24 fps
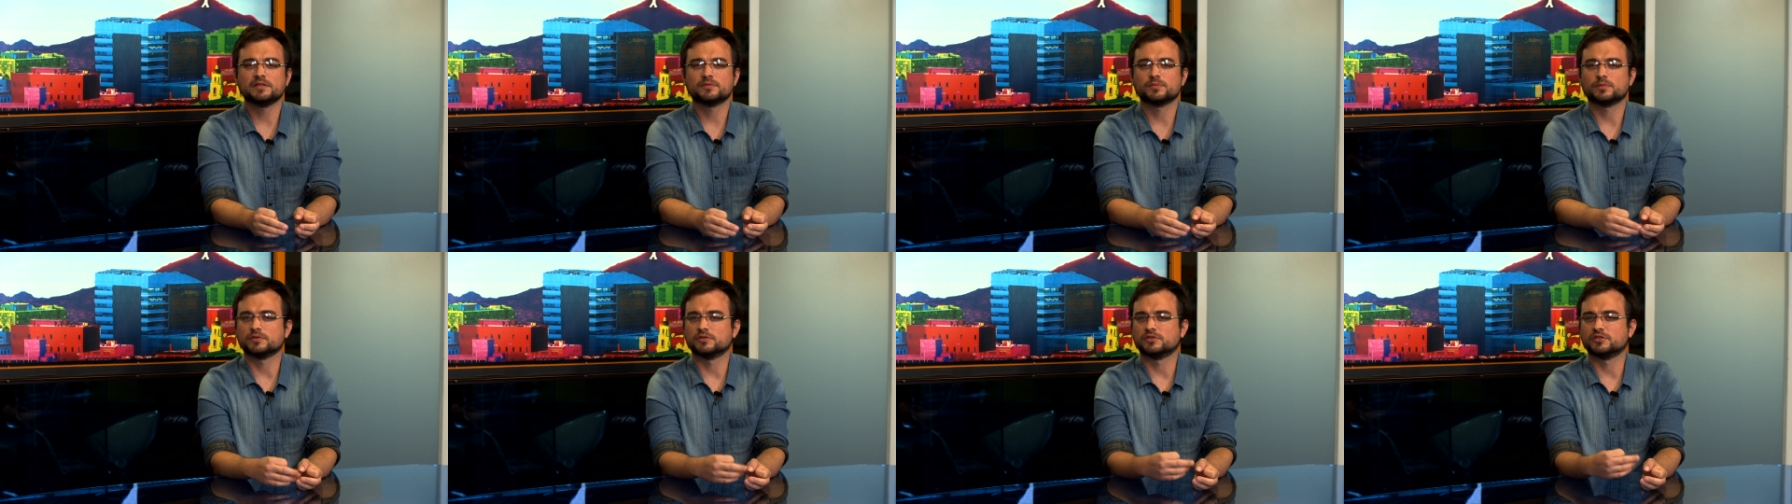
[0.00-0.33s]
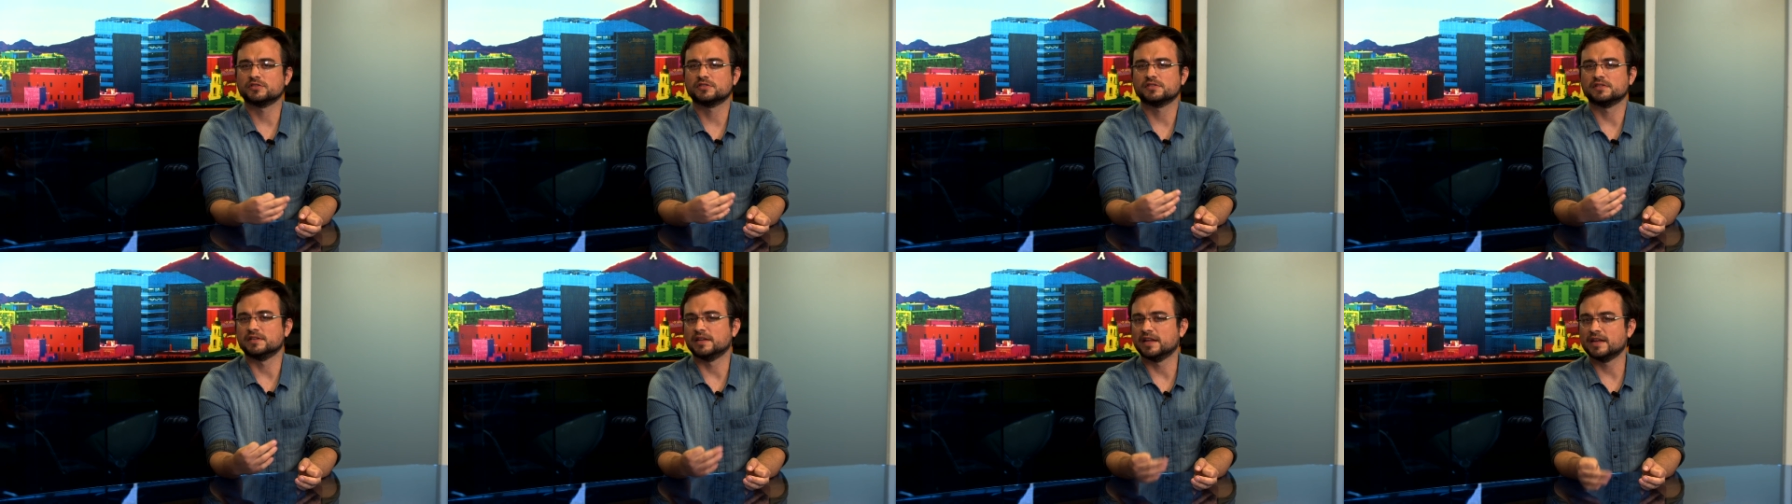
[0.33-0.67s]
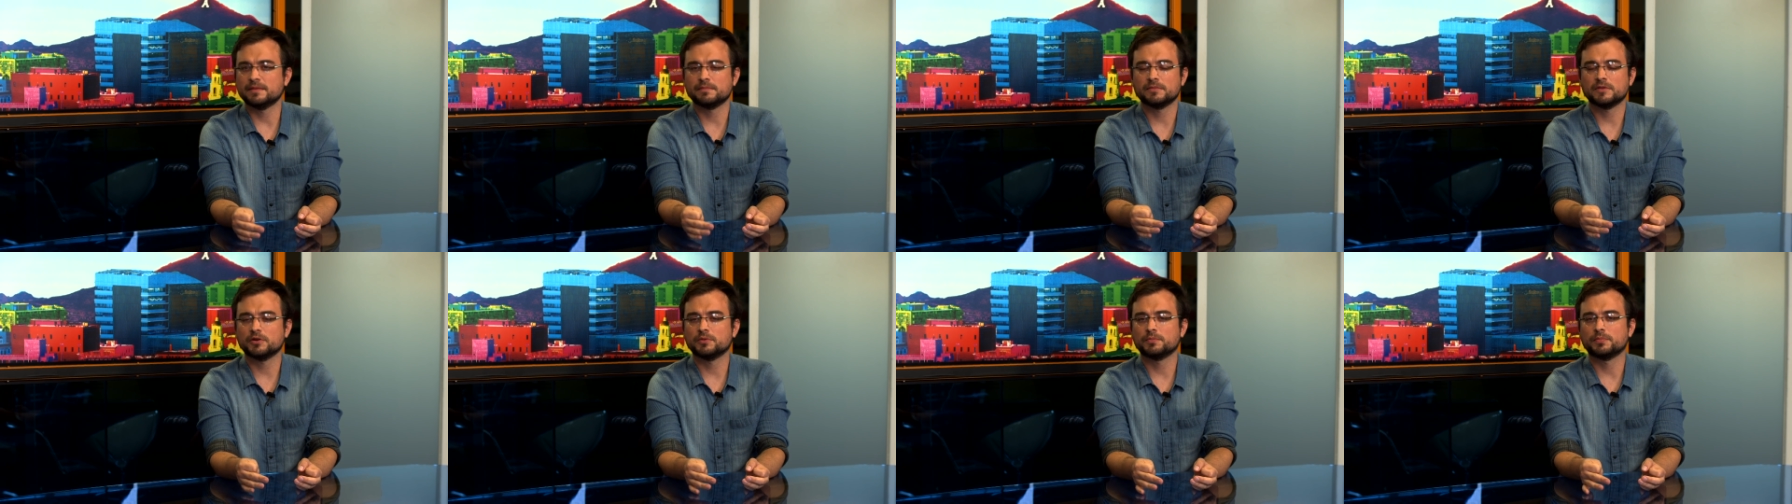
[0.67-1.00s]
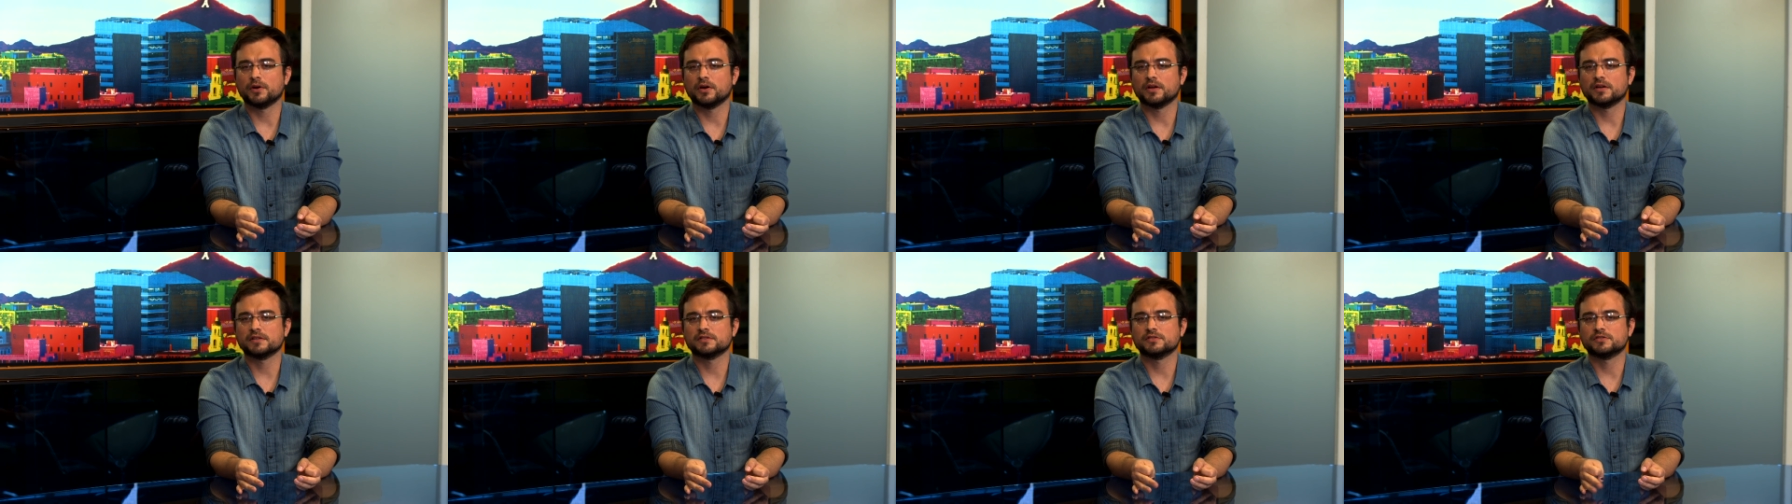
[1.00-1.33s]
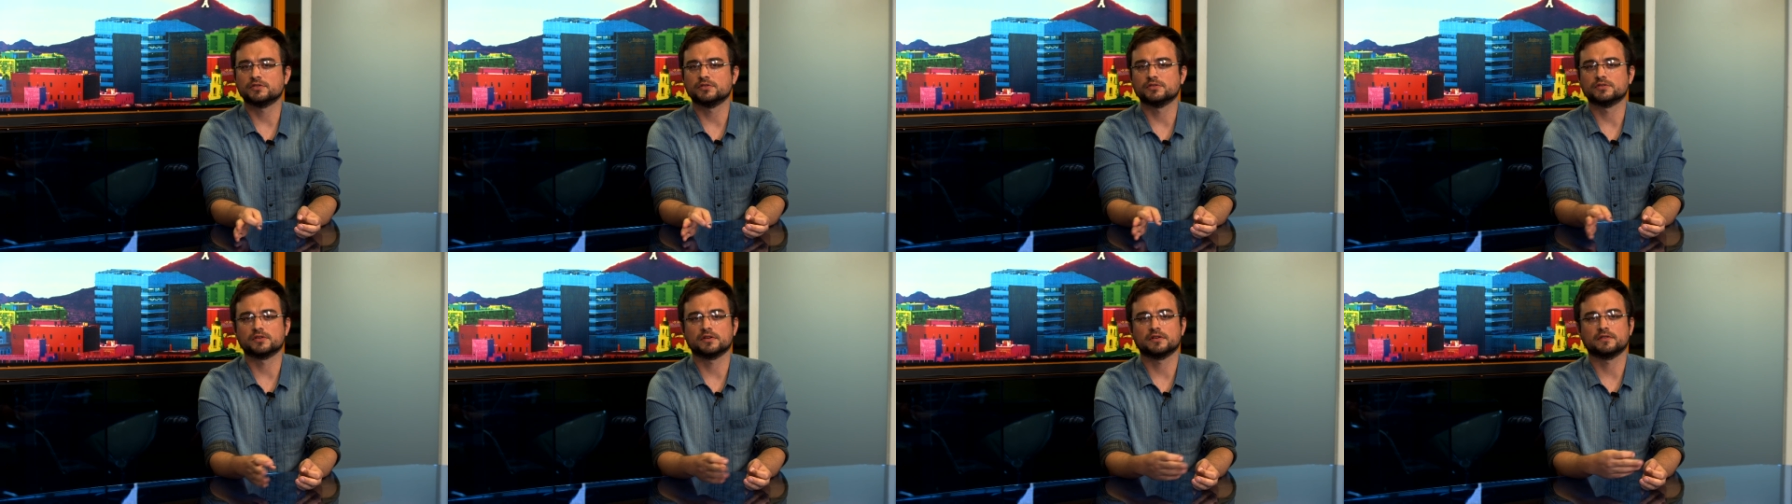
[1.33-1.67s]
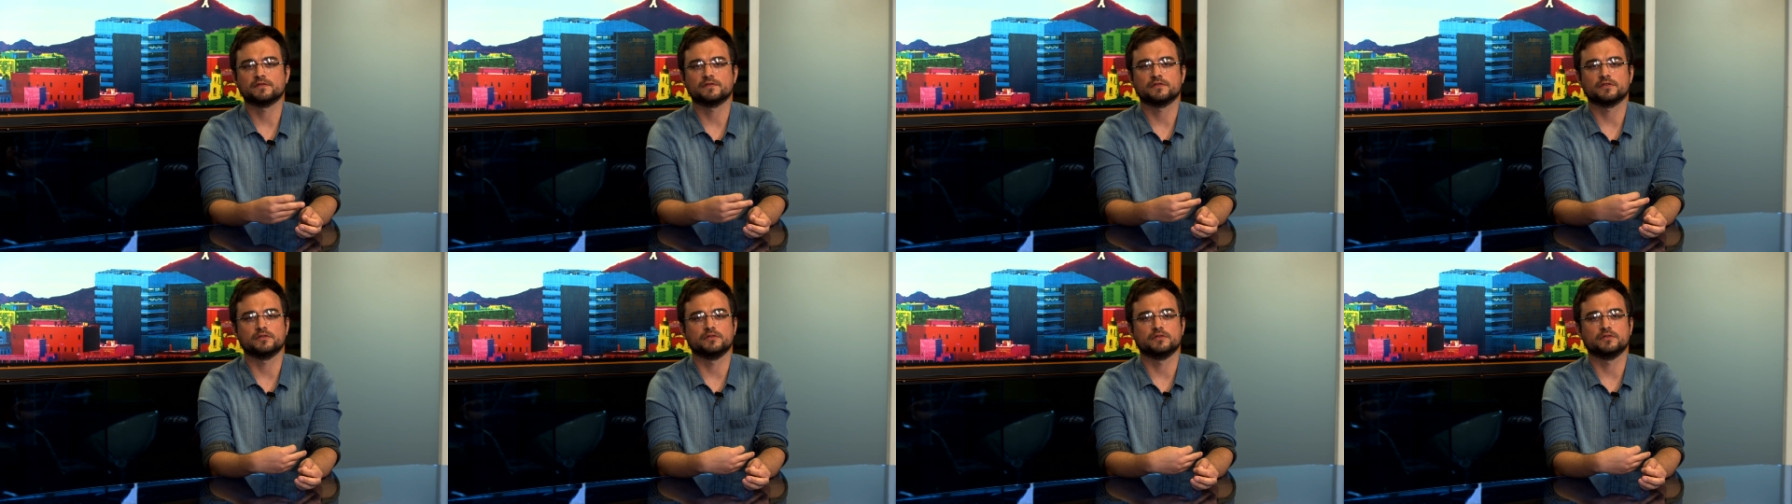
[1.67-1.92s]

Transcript: will just name their products Tucson for